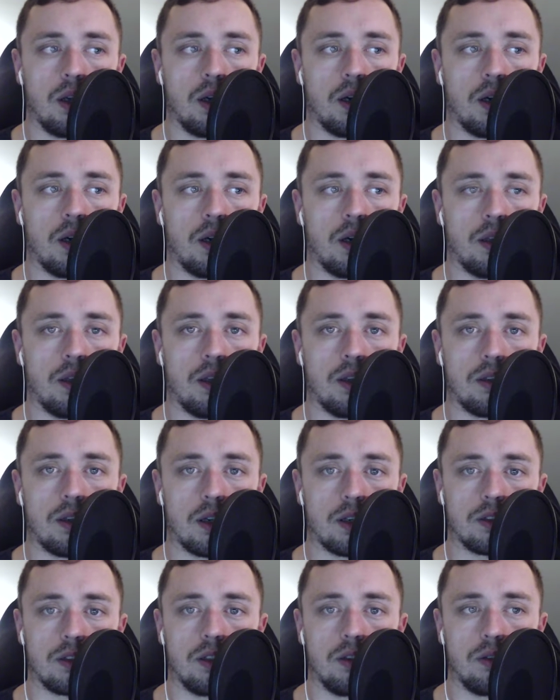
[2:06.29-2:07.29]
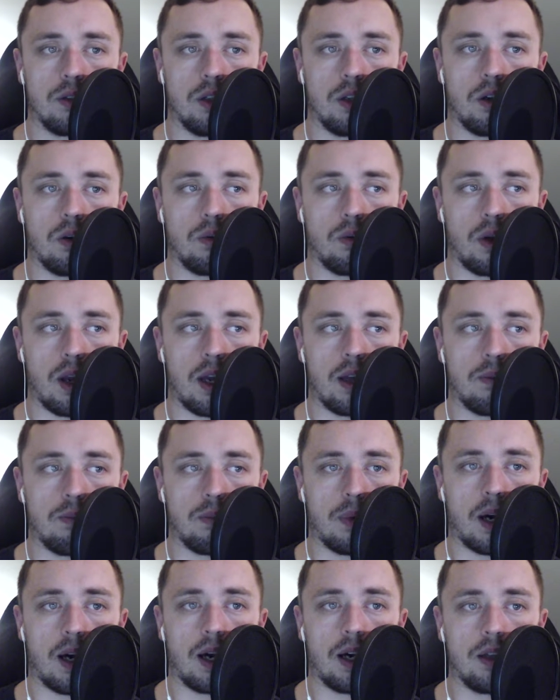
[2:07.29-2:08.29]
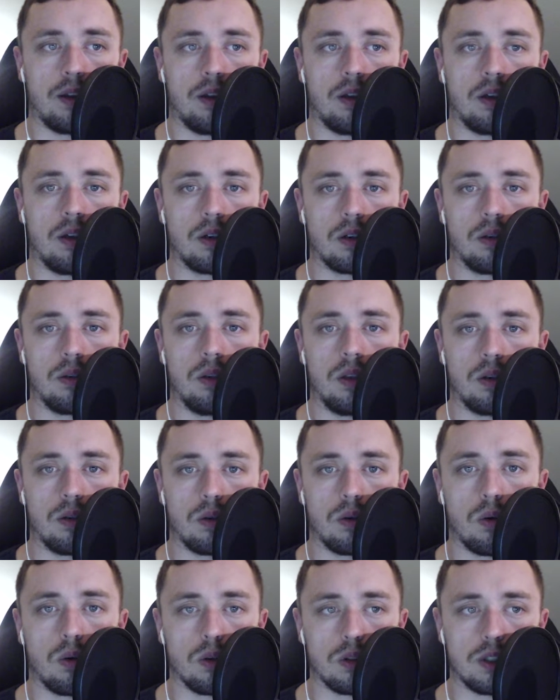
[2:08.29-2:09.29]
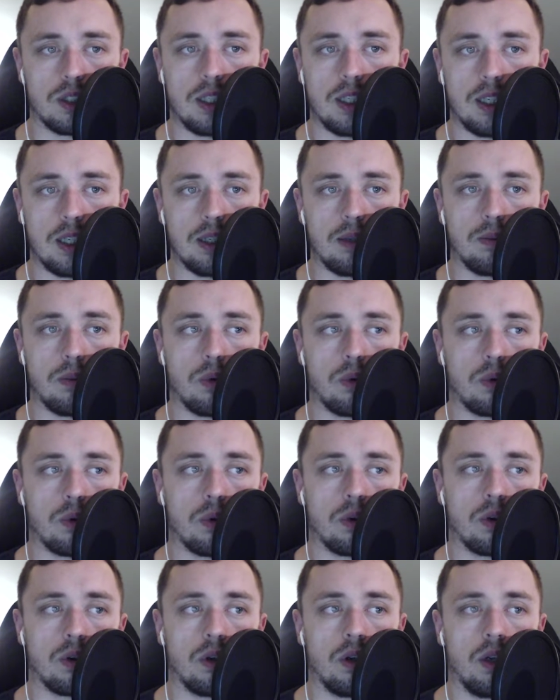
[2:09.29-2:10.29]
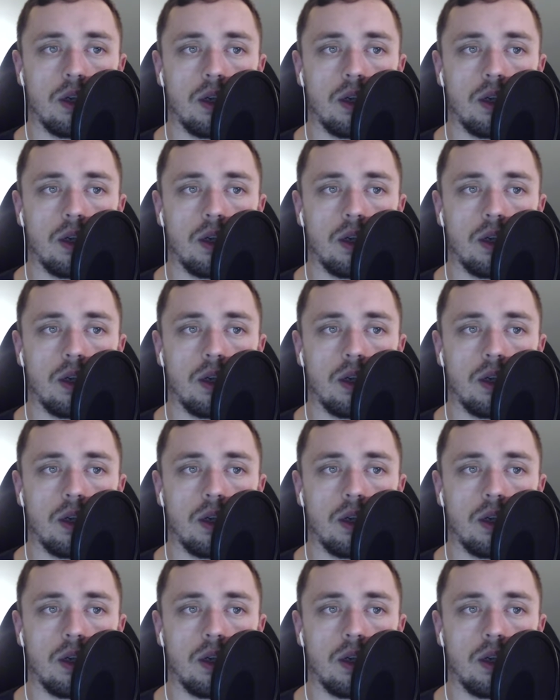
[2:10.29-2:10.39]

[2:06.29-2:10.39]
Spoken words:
That's actually ran by the core team or